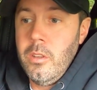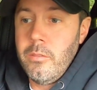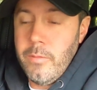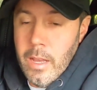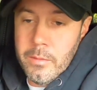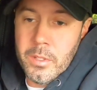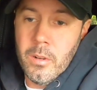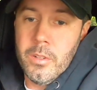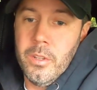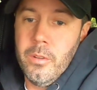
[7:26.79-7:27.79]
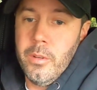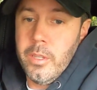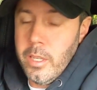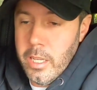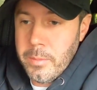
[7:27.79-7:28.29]
5-Star
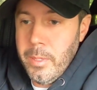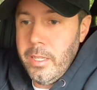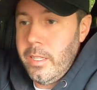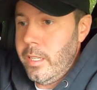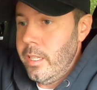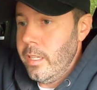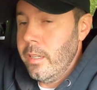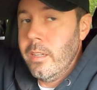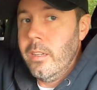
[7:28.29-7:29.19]
Tuning, SPD.